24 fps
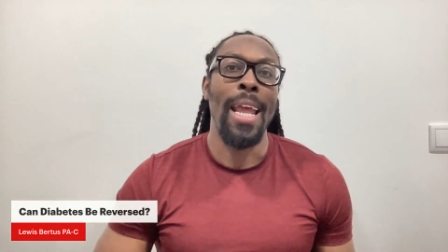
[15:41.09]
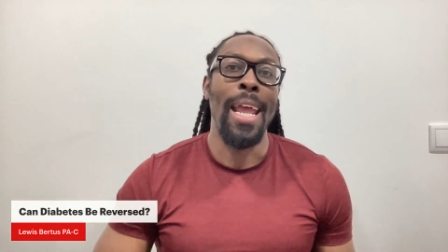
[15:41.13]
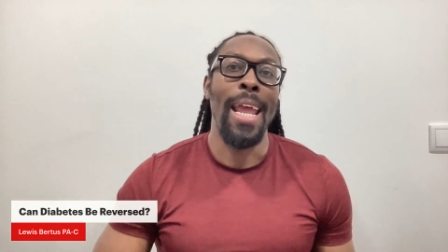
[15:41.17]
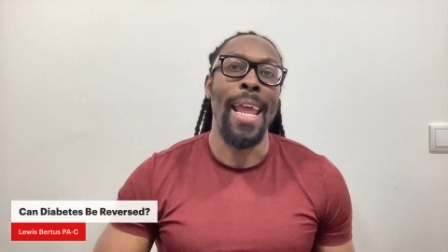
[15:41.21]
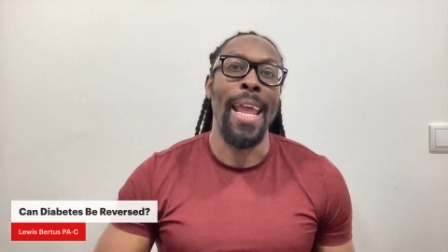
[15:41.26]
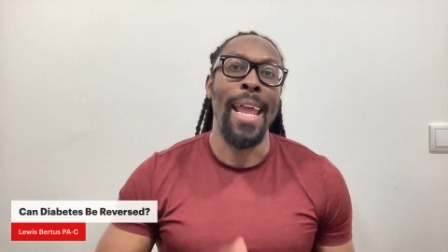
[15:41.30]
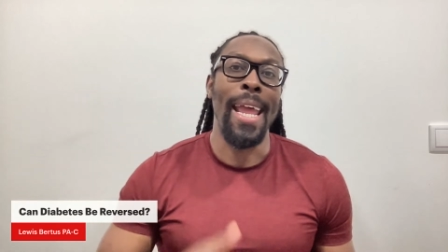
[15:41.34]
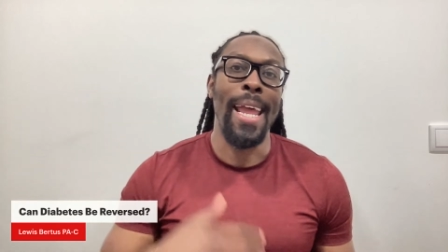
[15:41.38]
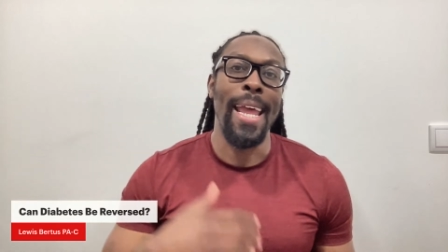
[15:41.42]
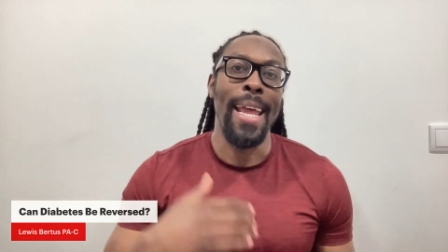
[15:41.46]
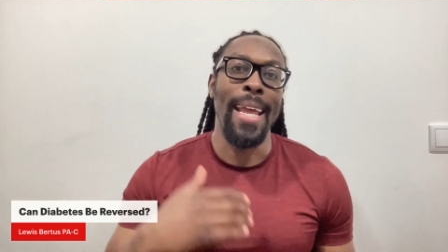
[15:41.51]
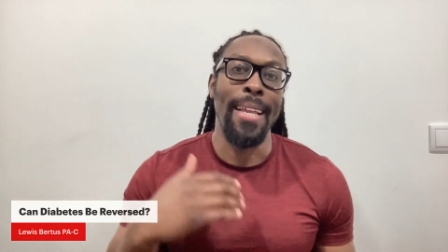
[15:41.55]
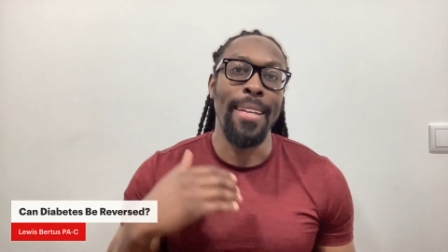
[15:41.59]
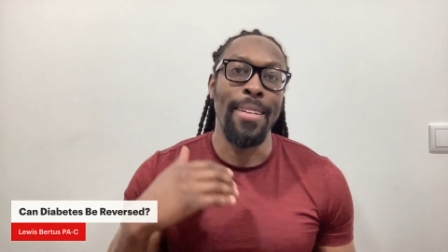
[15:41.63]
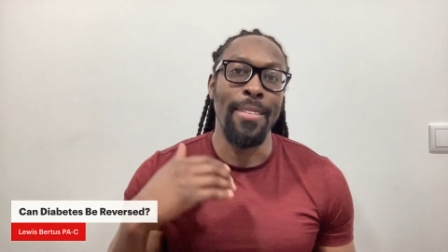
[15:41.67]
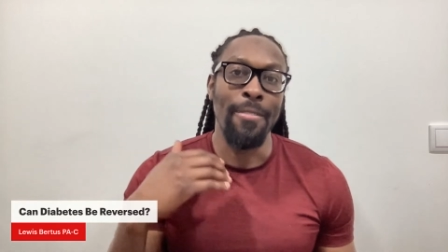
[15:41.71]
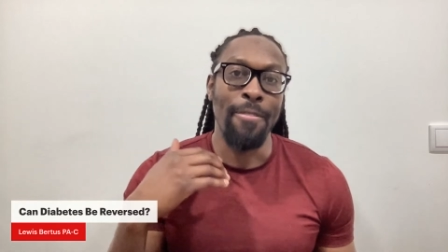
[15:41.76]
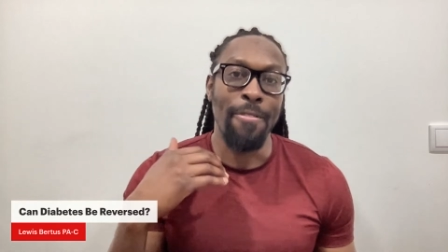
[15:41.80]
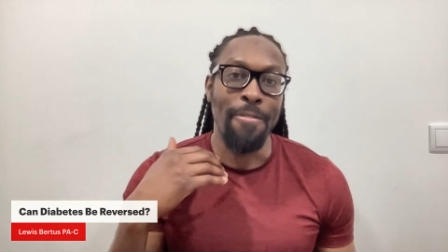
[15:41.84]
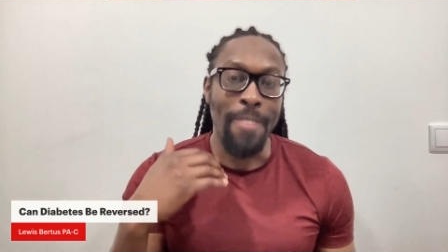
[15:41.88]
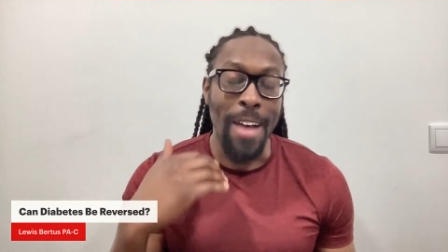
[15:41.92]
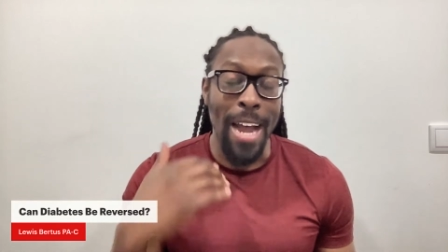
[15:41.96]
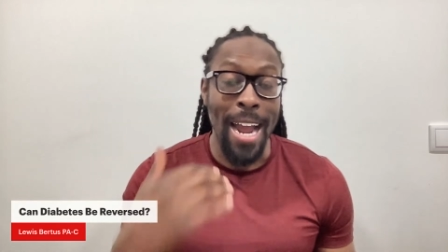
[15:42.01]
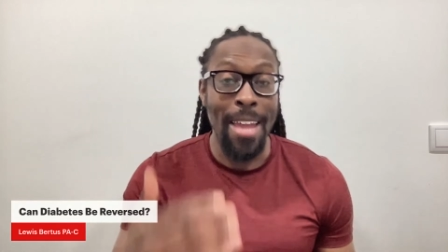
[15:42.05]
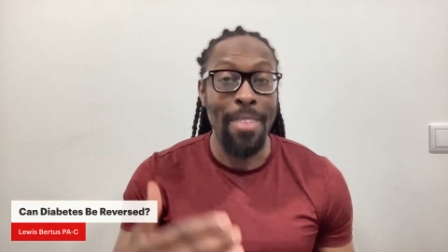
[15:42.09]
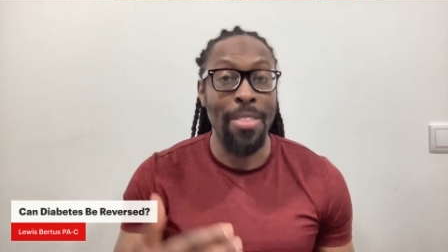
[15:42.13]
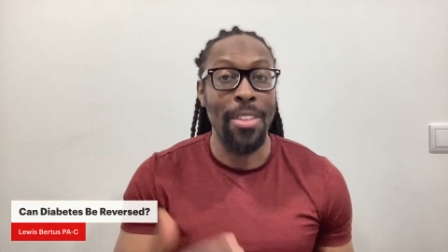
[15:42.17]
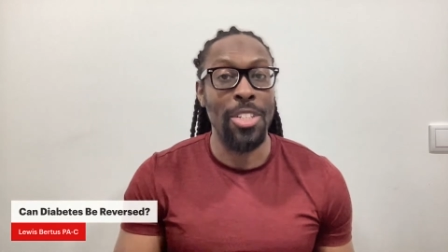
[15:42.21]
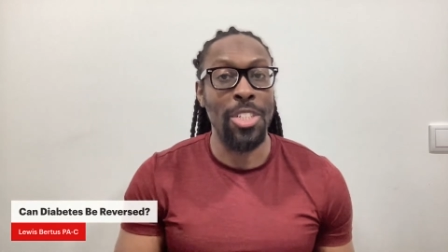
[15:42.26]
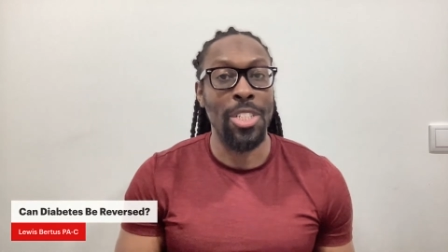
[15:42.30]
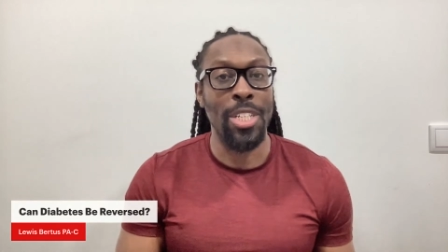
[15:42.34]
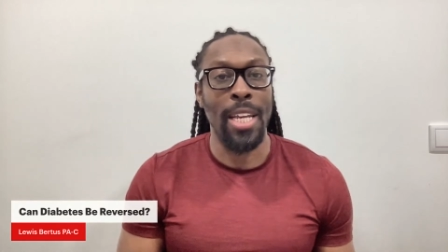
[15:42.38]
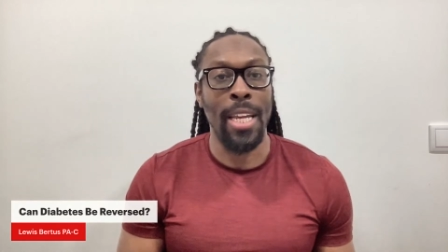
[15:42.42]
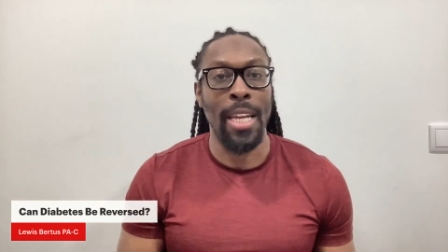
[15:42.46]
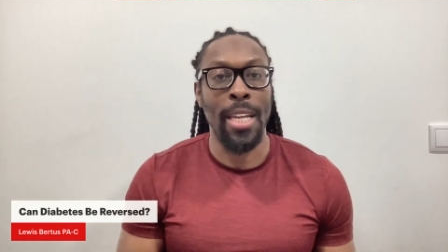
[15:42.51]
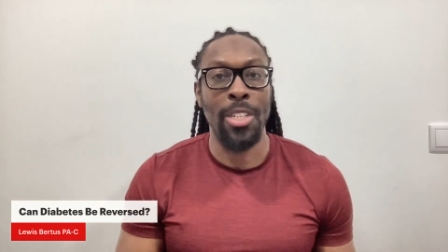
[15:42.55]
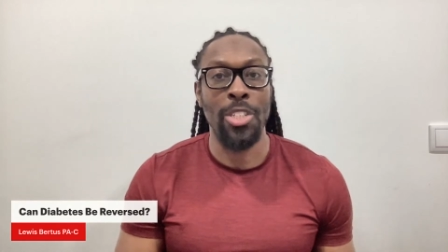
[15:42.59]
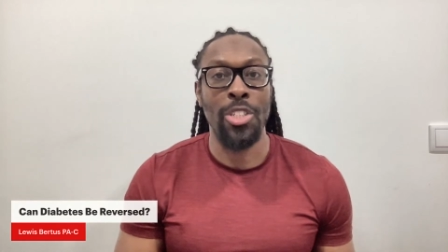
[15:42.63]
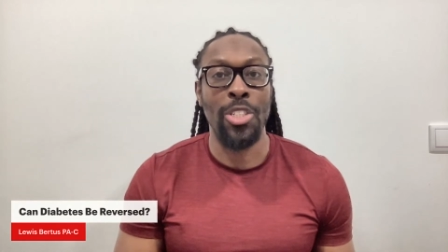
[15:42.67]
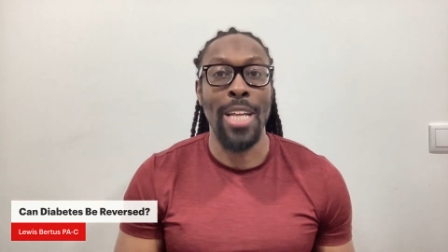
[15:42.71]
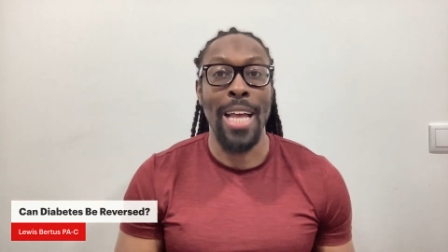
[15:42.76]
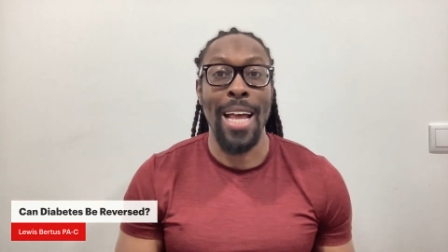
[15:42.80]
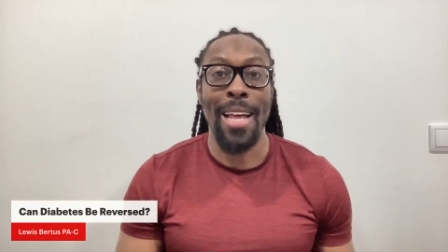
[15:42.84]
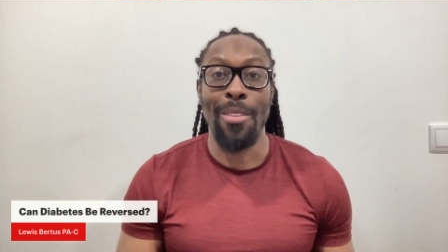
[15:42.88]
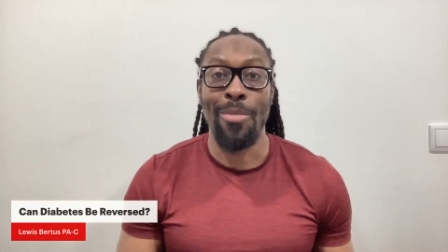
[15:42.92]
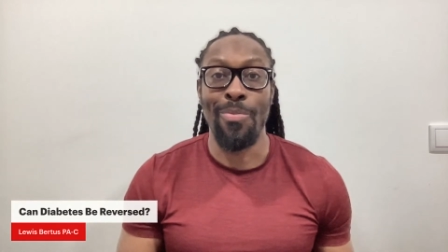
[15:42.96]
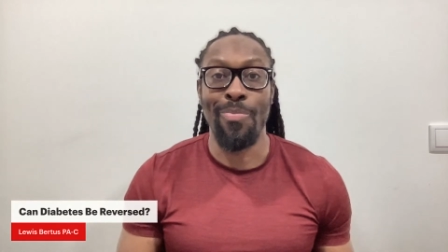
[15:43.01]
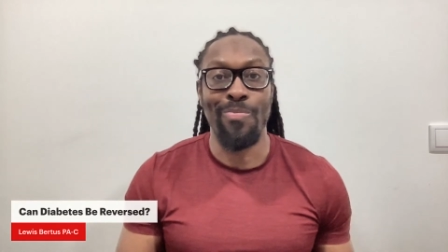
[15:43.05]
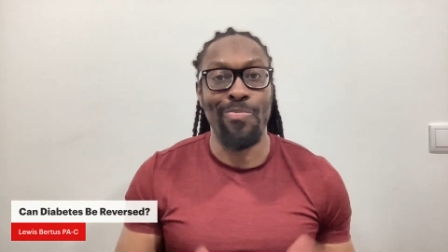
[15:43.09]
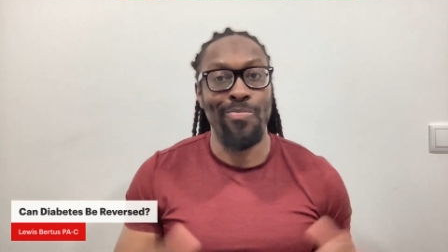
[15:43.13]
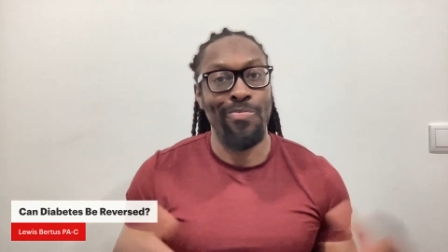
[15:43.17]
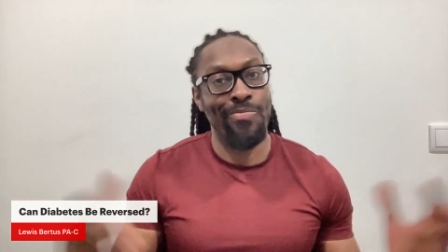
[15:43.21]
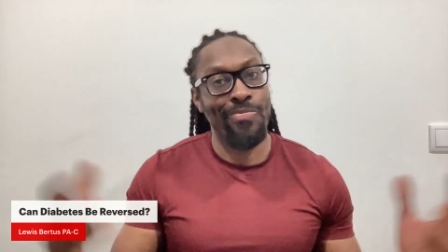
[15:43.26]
and find the change that